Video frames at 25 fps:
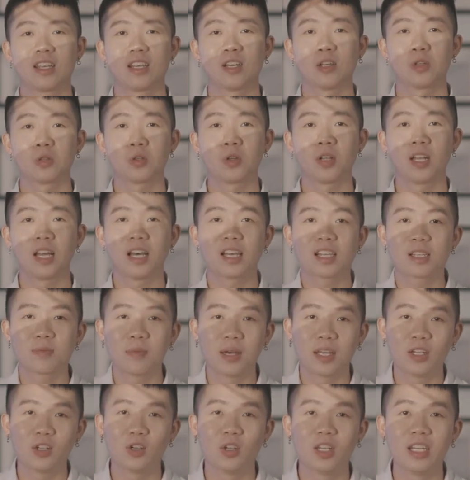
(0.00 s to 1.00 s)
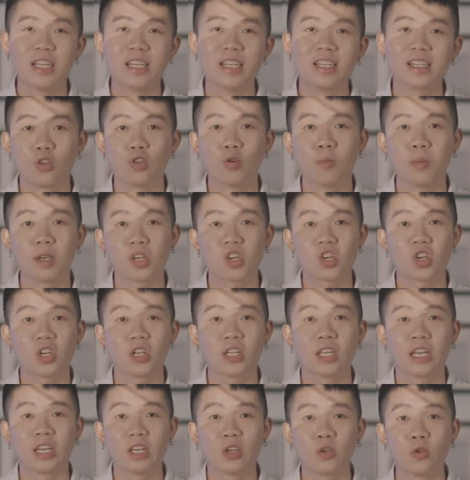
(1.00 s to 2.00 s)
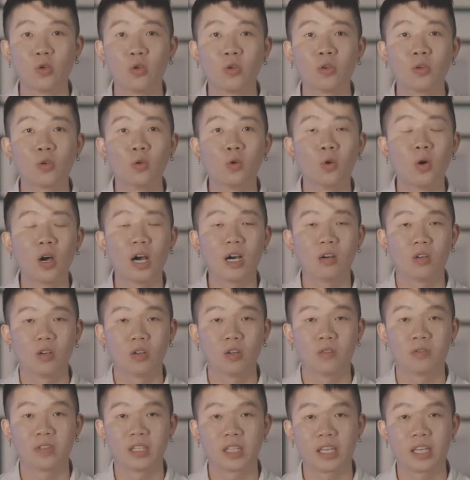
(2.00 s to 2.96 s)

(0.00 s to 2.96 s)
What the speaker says: So last but not least, to make sure that you don't go out of the